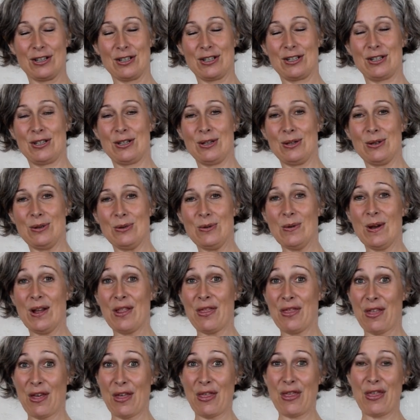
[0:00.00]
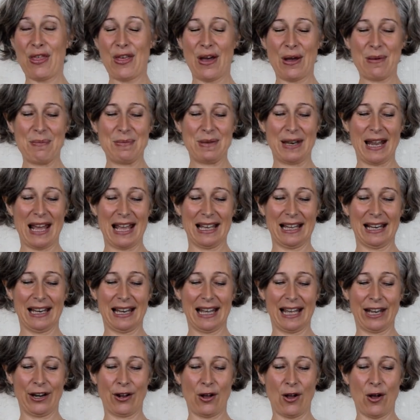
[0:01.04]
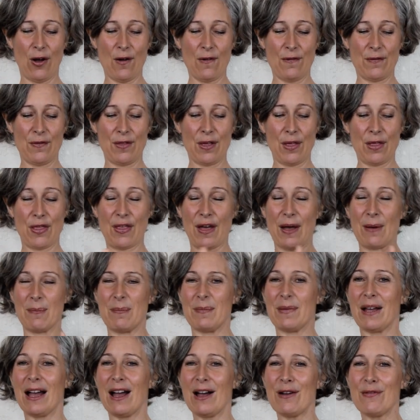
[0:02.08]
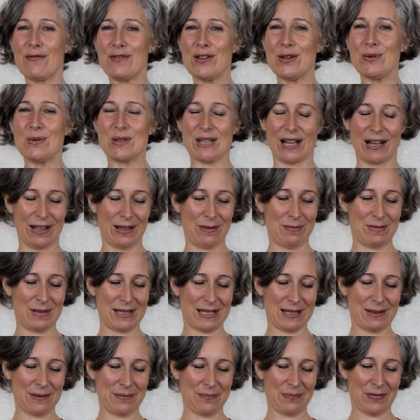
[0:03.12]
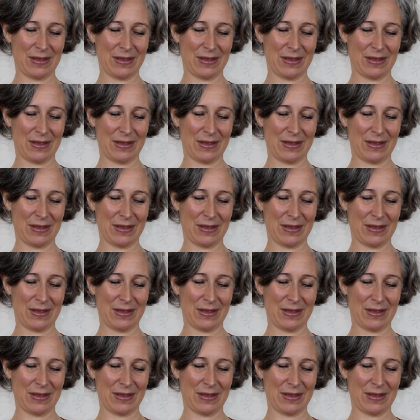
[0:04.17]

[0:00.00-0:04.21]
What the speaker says: to the thumbnail and off the thumb a few times.